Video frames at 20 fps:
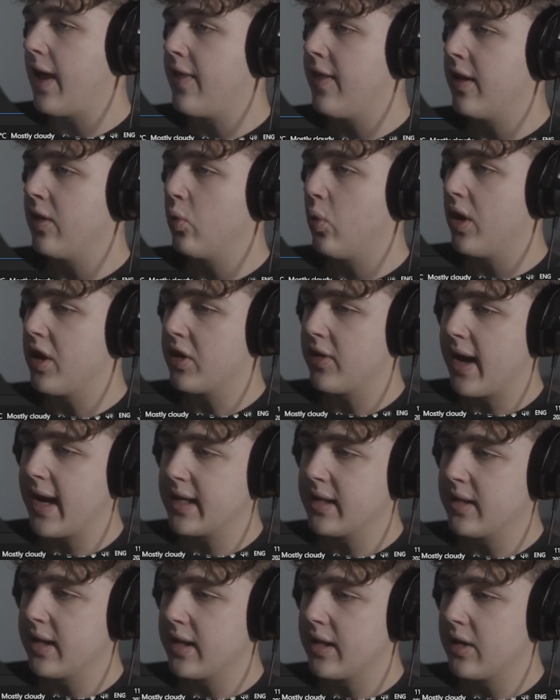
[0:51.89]
and then while you're
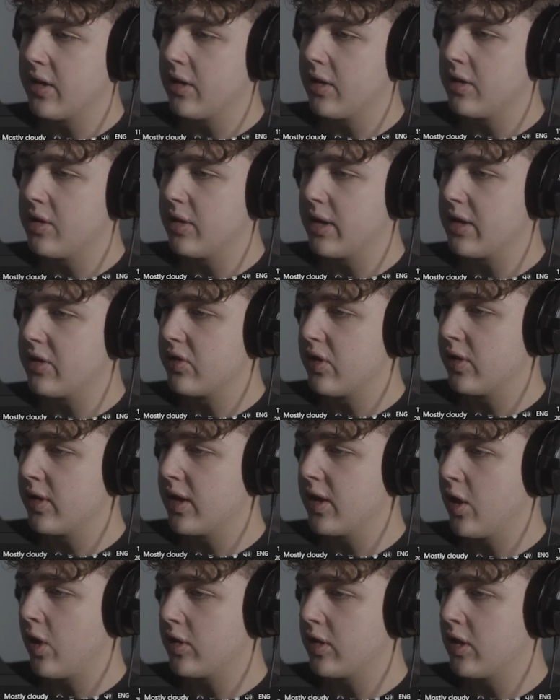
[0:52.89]
editing here you can turn
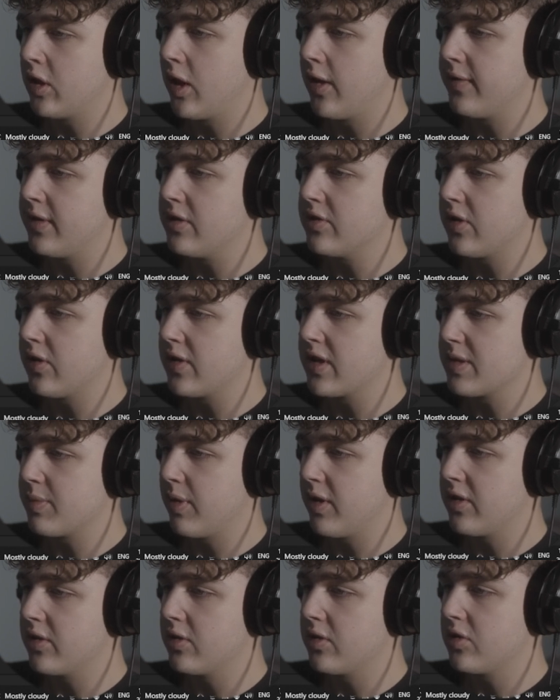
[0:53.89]
it on and off using this
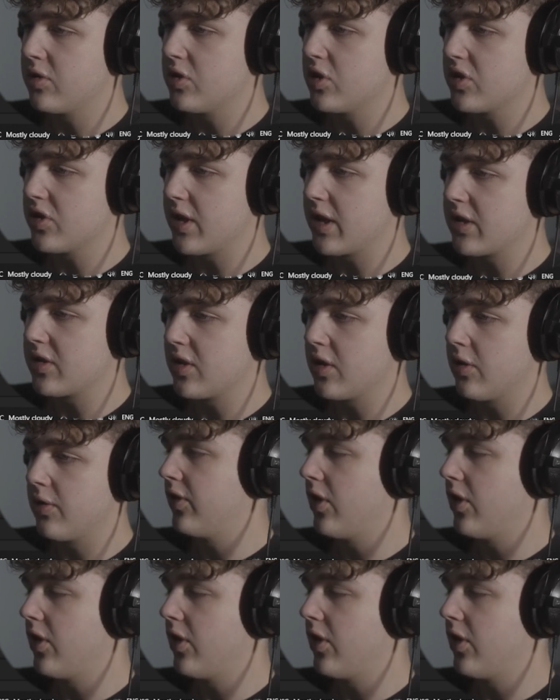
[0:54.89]
button just like so.